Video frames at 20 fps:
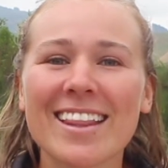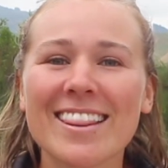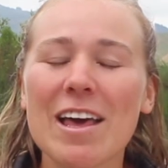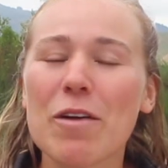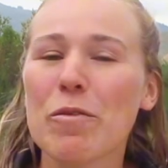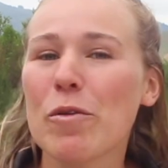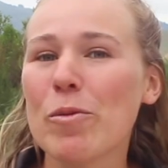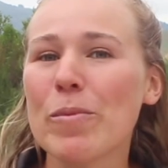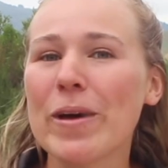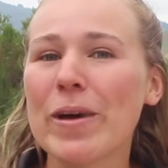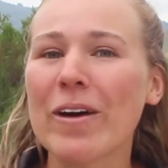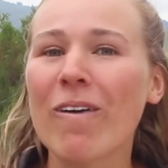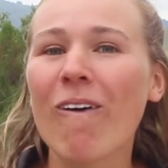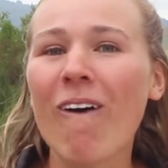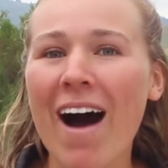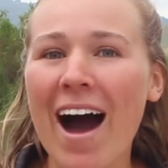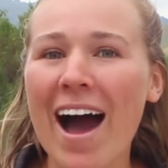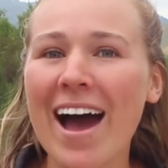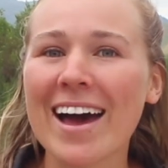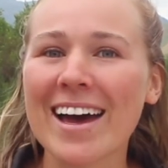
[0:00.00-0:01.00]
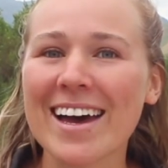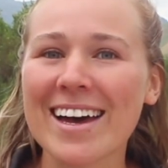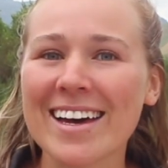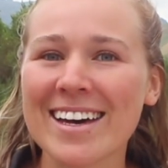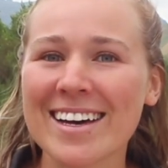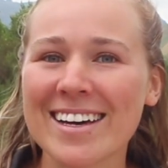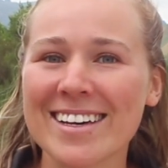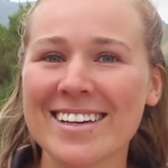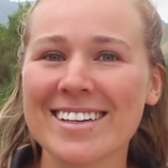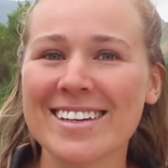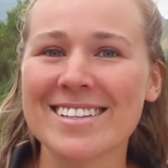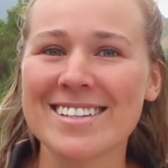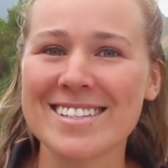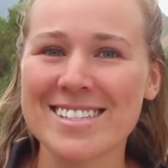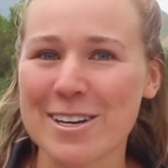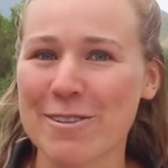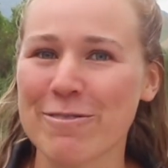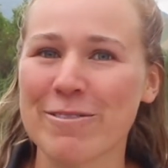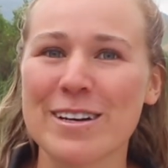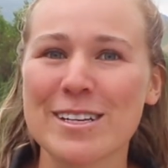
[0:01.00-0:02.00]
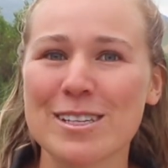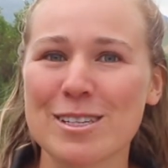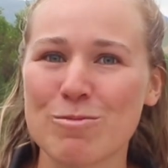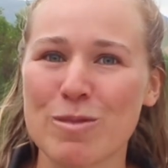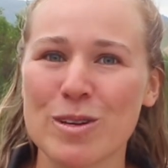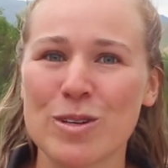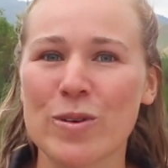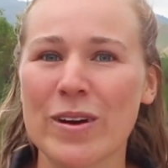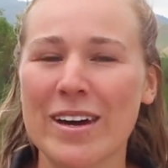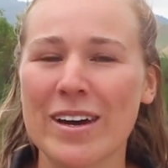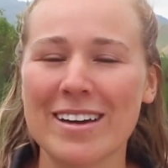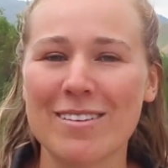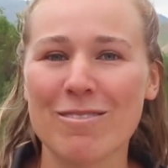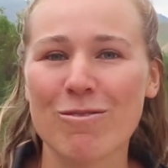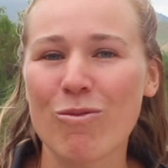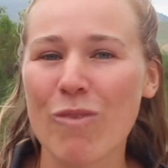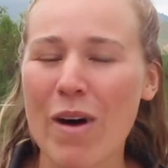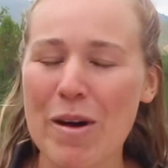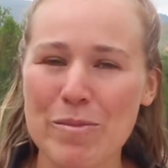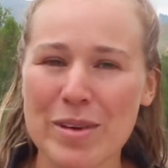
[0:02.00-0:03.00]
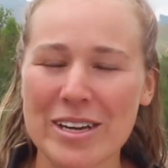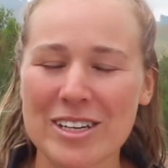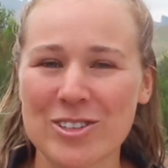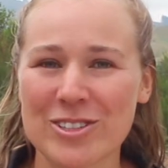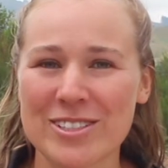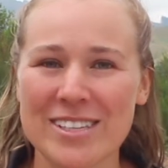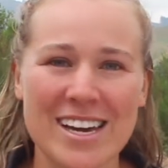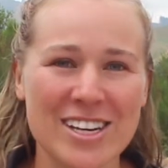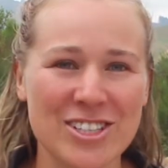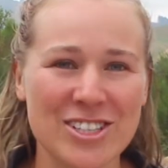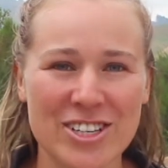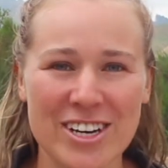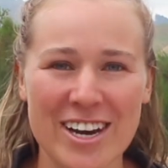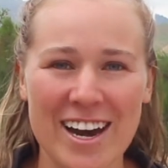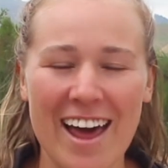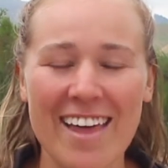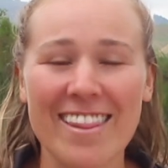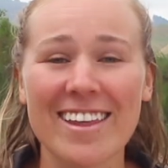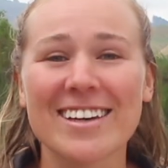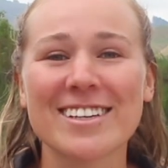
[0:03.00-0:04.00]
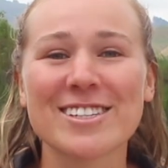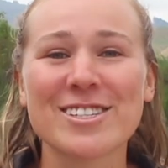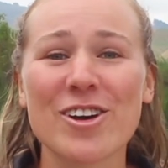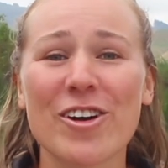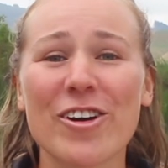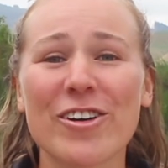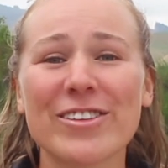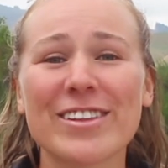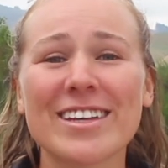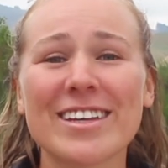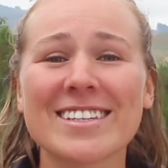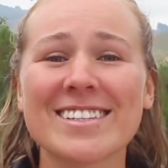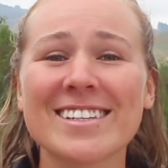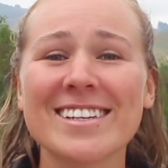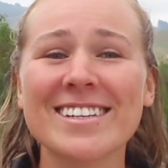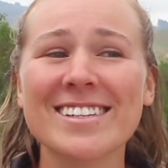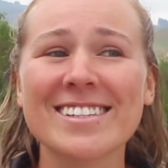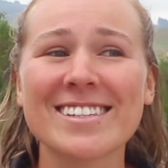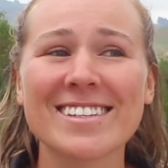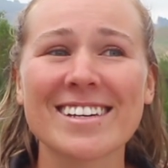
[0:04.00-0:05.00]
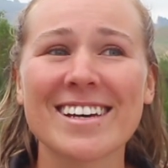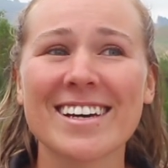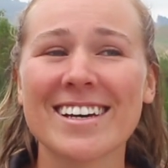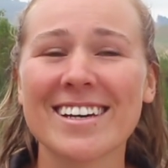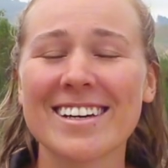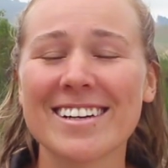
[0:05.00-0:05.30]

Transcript: there will be quite a difference between one petrol station and another, so this is